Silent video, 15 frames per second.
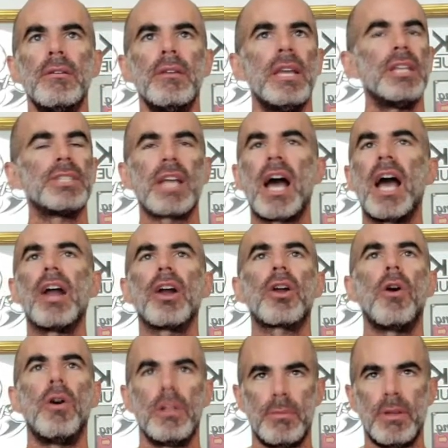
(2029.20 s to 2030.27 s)
It's a higher
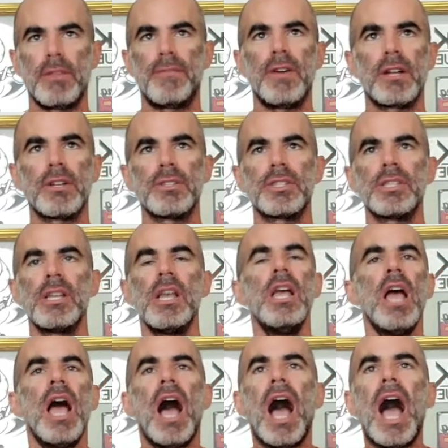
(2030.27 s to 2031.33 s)
calling, motherfuckers.
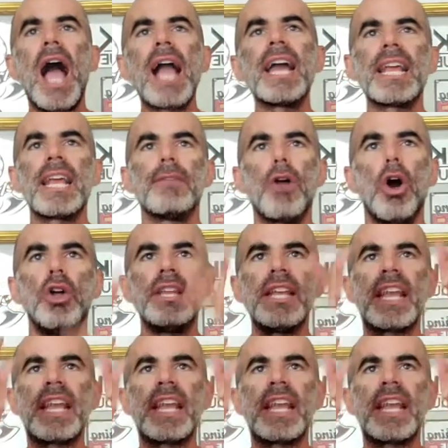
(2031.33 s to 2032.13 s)
I gotta get rolling.